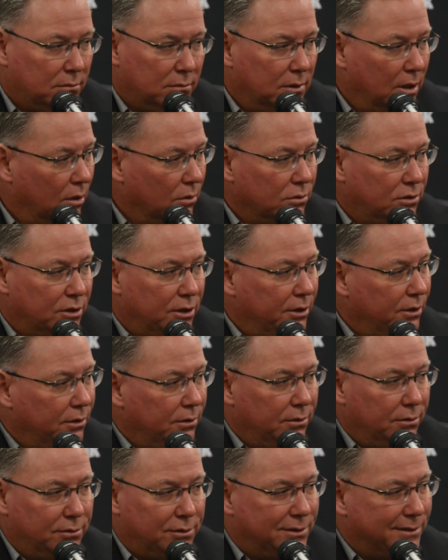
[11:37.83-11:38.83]
Those
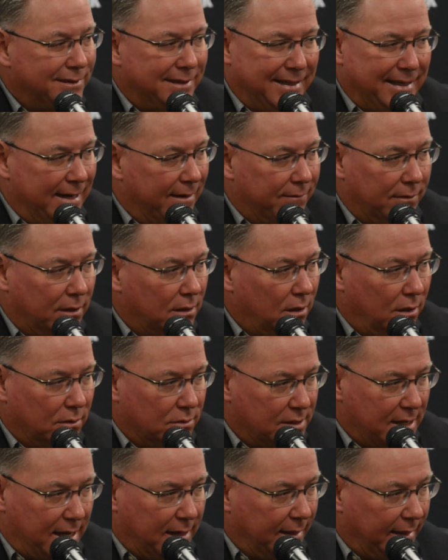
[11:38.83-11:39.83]
dudes never
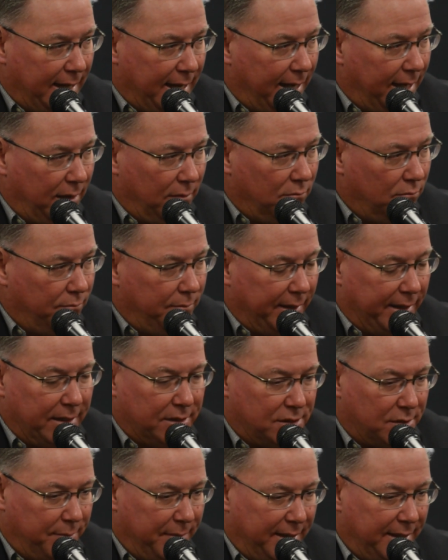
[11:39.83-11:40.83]
close out a game
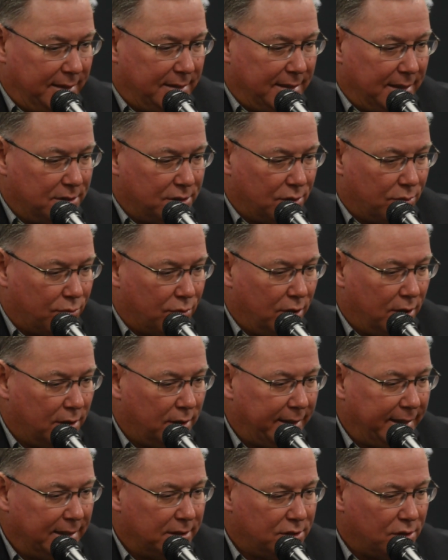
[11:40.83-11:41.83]
because the minute there's a
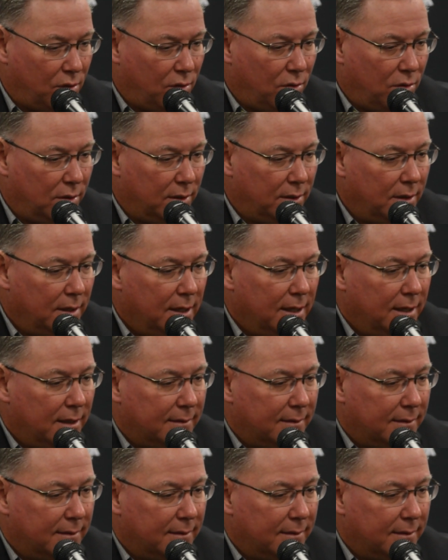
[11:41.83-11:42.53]
runner gets on,